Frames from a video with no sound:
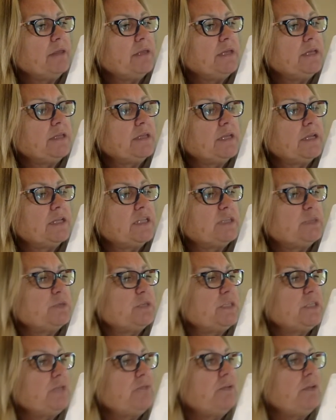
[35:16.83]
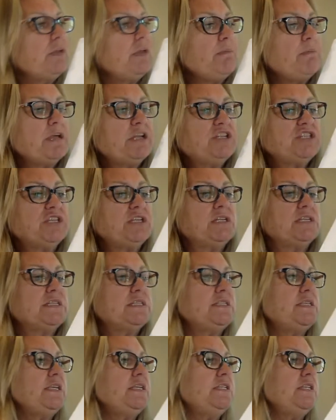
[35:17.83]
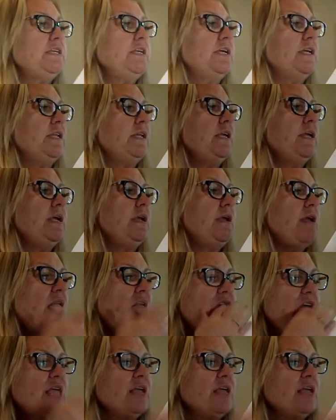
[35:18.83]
think that it specifically mentioned C, D, and E.